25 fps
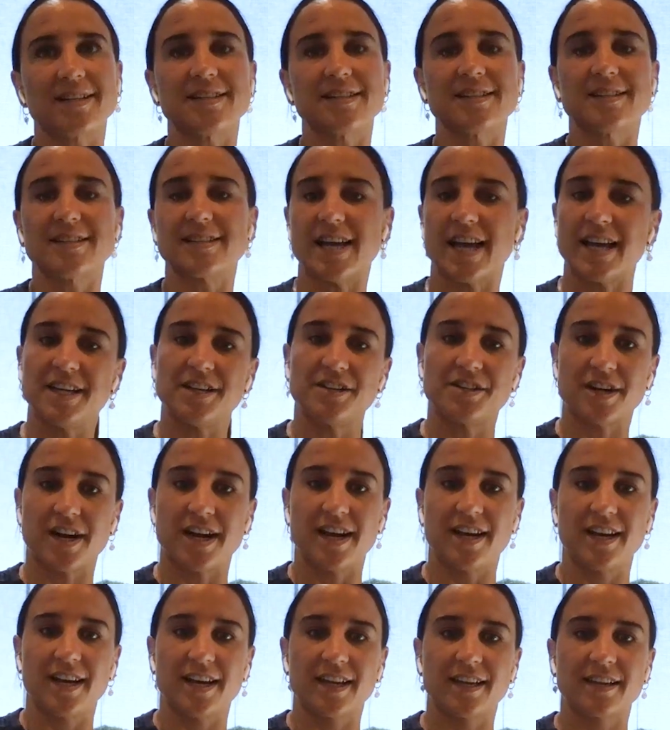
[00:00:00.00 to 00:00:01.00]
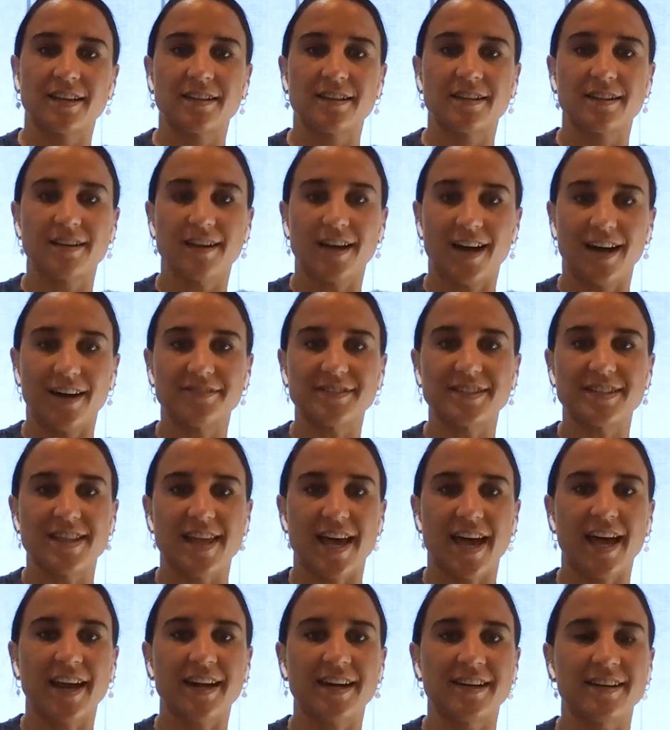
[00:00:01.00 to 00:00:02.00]
to state training after
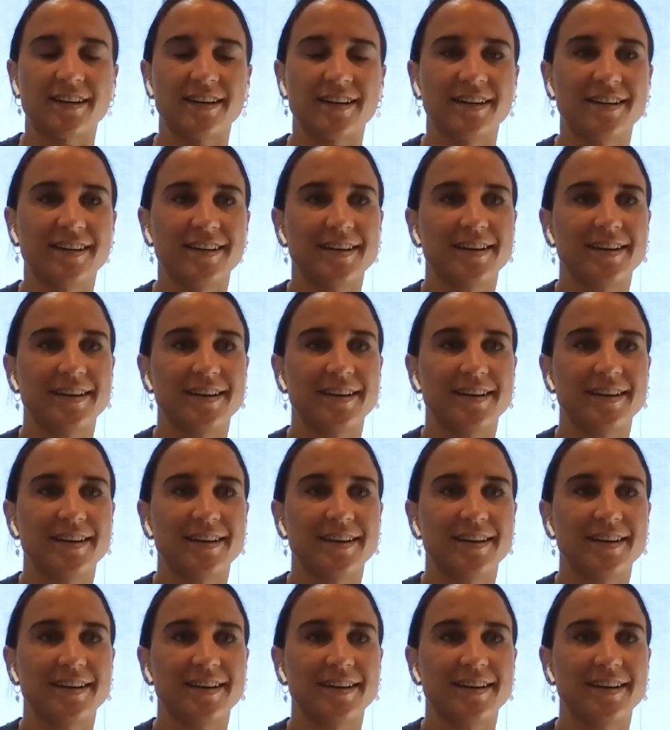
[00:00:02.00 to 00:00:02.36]
that. And